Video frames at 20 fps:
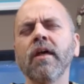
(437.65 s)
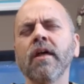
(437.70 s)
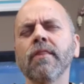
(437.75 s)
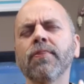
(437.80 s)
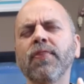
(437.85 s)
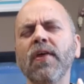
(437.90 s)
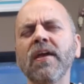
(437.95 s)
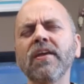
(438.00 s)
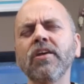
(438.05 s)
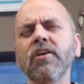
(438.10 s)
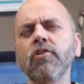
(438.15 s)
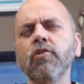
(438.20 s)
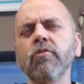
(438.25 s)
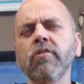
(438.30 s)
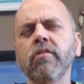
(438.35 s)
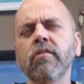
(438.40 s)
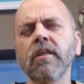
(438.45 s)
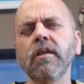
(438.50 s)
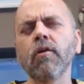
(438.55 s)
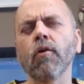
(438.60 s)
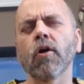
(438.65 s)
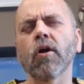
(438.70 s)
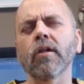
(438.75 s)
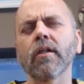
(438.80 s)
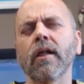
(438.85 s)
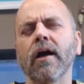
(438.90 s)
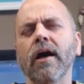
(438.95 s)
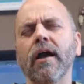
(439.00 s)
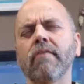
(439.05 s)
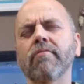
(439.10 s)
Thank you you see our
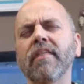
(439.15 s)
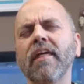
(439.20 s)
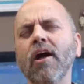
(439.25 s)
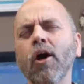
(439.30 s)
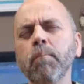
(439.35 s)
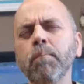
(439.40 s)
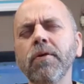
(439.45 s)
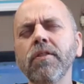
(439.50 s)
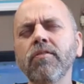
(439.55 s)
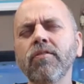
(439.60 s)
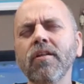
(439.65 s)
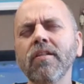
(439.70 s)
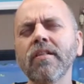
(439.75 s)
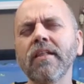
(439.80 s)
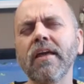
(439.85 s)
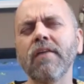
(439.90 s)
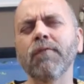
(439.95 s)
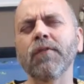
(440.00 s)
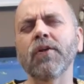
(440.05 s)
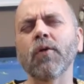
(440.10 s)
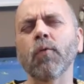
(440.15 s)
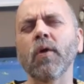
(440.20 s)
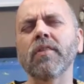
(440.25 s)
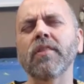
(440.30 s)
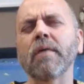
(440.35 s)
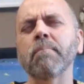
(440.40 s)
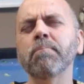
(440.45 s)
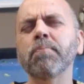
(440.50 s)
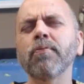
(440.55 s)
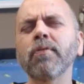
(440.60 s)
lives. Help us to live in a way
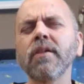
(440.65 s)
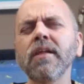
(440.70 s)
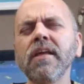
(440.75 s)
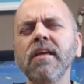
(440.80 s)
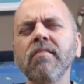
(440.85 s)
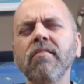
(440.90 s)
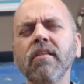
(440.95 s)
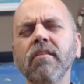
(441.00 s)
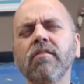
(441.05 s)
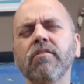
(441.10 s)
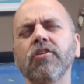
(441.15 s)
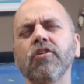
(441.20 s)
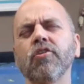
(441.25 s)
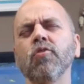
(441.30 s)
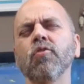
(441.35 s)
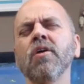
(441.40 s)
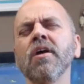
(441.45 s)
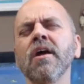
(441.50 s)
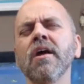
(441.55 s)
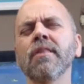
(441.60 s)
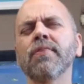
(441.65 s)
that pleases you,